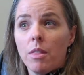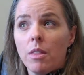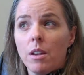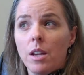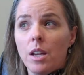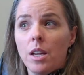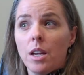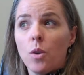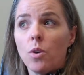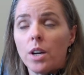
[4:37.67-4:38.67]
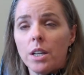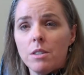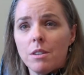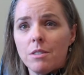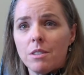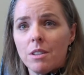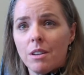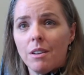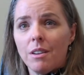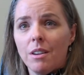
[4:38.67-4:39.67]
the organization
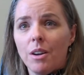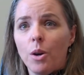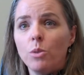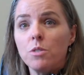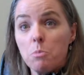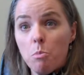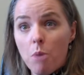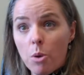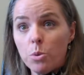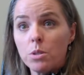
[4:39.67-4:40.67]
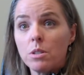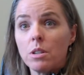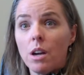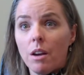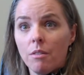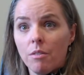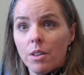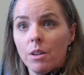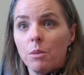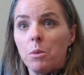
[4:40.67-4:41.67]
that owns most of
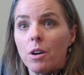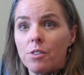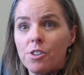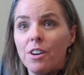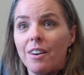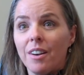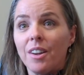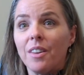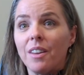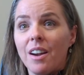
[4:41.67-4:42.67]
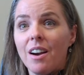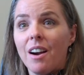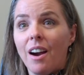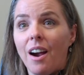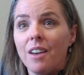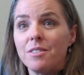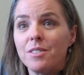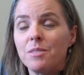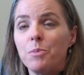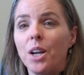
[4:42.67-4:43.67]
the marsh area there
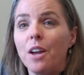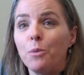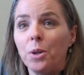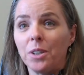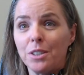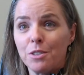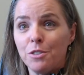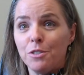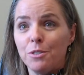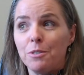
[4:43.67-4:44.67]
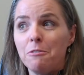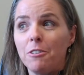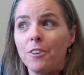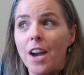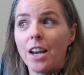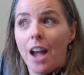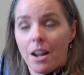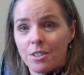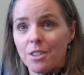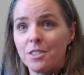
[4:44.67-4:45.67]
has been unwilling to grant
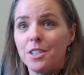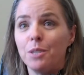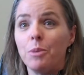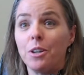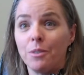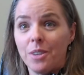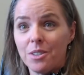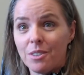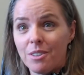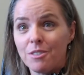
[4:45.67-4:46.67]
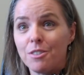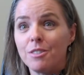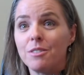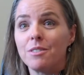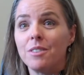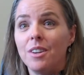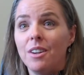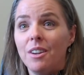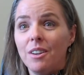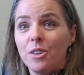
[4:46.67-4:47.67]
access to independent researchers.
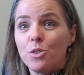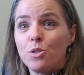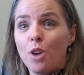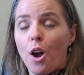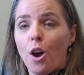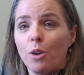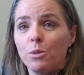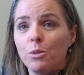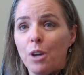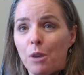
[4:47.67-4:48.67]
So